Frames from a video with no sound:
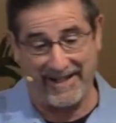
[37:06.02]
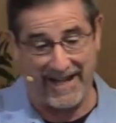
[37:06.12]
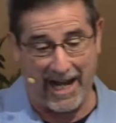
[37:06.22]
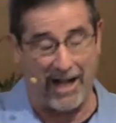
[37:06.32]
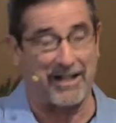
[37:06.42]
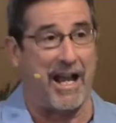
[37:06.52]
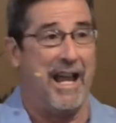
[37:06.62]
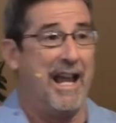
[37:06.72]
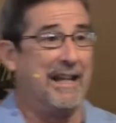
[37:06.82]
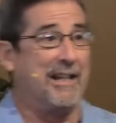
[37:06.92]
How, God,
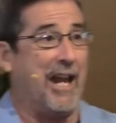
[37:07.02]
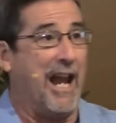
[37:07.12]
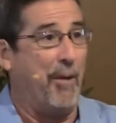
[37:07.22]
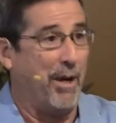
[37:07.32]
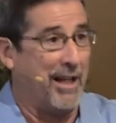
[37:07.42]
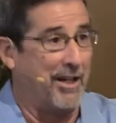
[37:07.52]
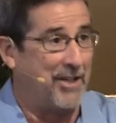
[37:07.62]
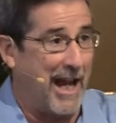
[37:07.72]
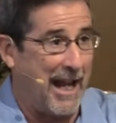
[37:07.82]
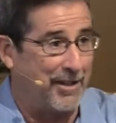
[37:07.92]
God, how am I going to
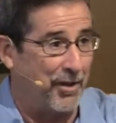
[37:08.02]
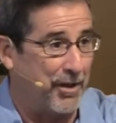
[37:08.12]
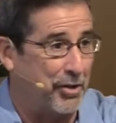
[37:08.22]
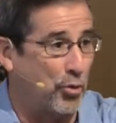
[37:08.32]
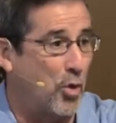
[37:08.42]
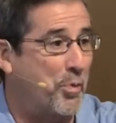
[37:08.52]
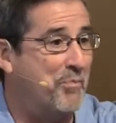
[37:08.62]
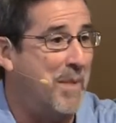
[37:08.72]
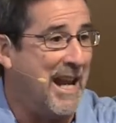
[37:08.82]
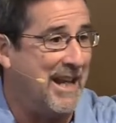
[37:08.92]
tie it to this group of
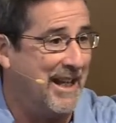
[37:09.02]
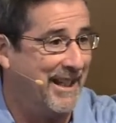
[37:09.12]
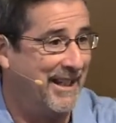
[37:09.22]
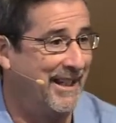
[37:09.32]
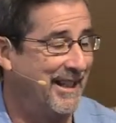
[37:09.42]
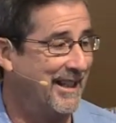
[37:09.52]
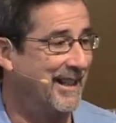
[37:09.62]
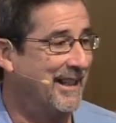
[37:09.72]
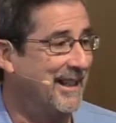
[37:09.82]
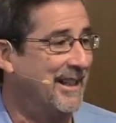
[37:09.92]
men?
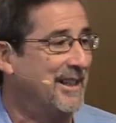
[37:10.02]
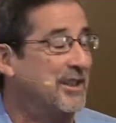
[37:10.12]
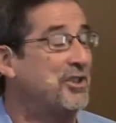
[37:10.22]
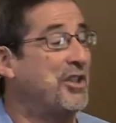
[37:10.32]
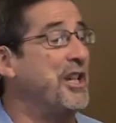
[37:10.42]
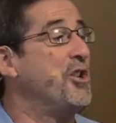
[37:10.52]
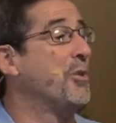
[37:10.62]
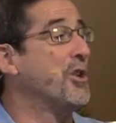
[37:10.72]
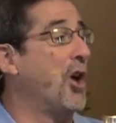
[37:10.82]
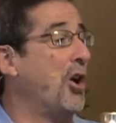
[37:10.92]
Senior
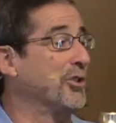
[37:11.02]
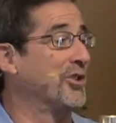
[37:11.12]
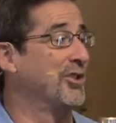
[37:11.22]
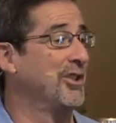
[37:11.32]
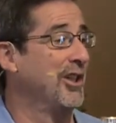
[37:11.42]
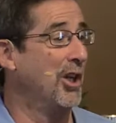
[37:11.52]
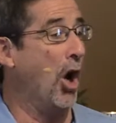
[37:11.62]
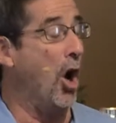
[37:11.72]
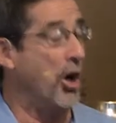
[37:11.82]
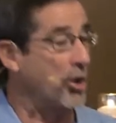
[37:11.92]
adults
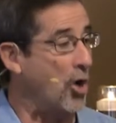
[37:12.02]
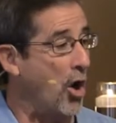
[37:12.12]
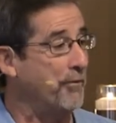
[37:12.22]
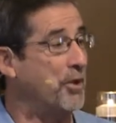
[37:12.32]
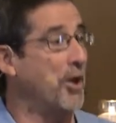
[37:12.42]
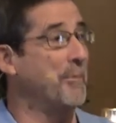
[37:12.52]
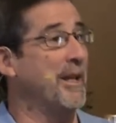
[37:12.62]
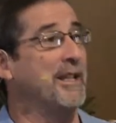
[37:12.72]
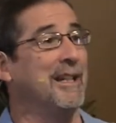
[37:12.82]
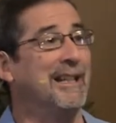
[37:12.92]
on a golf
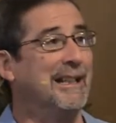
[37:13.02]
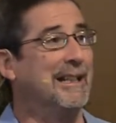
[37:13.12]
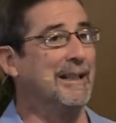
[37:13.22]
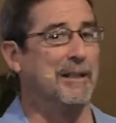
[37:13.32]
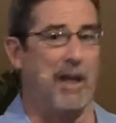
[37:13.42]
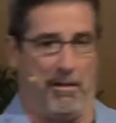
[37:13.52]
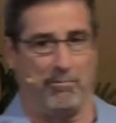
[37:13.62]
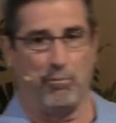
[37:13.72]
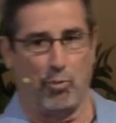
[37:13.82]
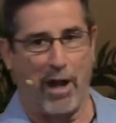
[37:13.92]
tournament,
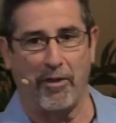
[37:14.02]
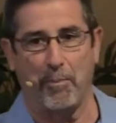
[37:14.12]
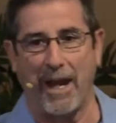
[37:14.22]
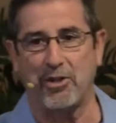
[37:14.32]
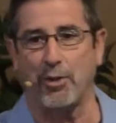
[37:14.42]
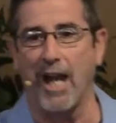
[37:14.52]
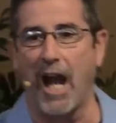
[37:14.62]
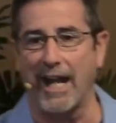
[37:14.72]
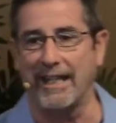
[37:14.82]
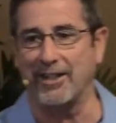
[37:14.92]
rather
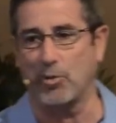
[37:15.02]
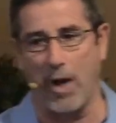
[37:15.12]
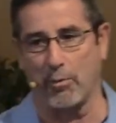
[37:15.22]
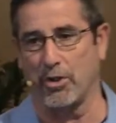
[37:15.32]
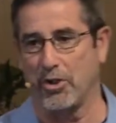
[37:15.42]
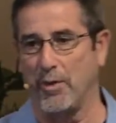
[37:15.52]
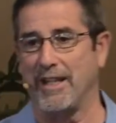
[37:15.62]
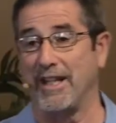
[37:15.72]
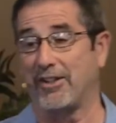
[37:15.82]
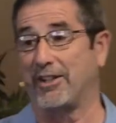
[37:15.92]
patriotic. It's why we're doing
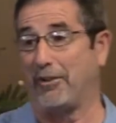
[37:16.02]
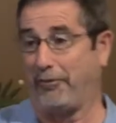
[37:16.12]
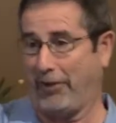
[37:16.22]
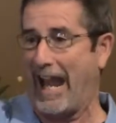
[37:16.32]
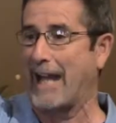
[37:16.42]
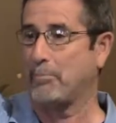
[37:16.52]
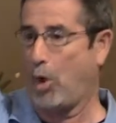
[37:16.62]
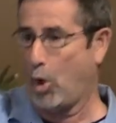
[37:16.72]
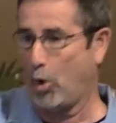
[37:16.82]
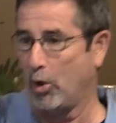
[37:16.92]
this at the
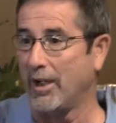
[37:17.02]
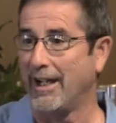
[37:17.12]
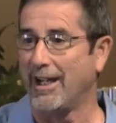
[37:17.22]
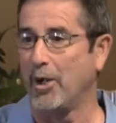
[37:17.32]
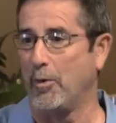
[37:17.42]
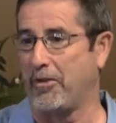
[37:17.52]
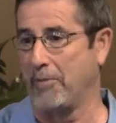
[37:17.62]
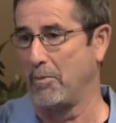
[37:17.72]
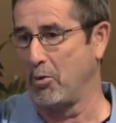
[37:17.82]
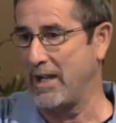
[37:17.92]
flagpole with the
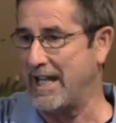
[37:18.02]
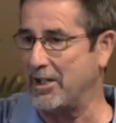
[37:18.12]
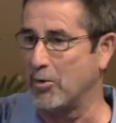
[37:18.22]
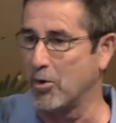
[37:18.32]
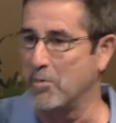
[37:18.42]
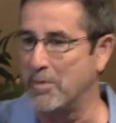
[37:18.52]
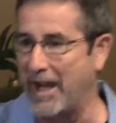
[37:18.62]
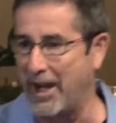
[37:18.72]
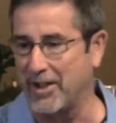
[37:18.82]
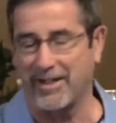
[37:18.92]
Marine group
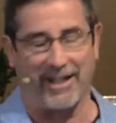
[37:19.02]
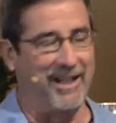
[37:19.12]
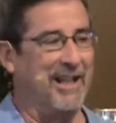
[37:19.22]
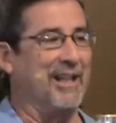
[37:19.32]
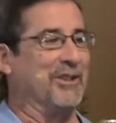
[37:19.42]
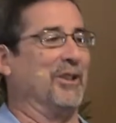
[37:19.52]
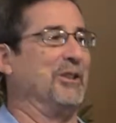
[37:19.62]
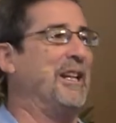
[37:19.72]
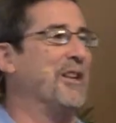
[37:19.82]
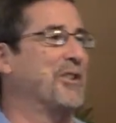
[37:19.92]
there to, to
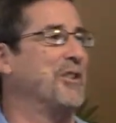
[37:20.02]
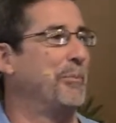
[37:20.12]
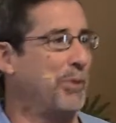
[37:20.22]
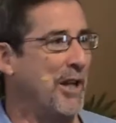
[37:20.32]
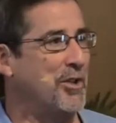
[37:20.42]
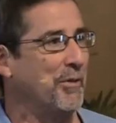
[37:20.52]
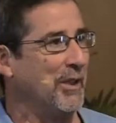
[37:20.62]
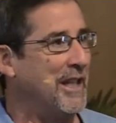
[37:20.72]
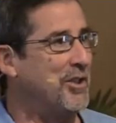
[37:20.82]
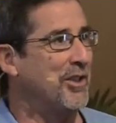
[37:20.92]
lead us in the Pledge of
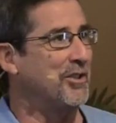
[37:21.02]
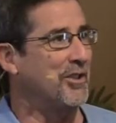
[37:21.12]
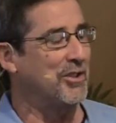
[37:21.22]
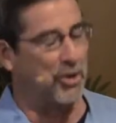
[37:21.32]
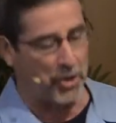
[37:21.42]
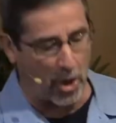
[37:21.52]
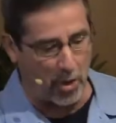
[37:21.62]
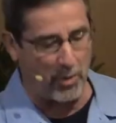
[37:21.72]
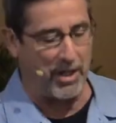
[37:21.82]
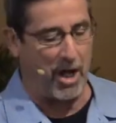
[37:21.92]
Allegiance and to
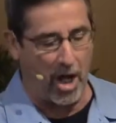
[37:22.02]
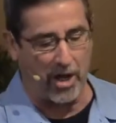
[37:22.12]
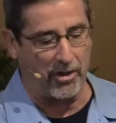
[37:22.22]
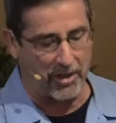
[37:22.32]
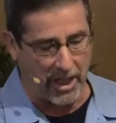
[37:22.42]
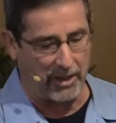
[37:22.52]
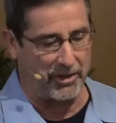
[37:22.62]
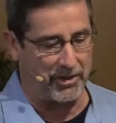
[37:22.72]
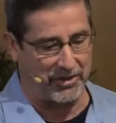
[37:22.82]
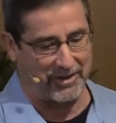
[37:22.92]
show and honor
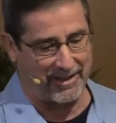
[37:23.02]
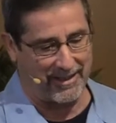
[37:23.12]
colors.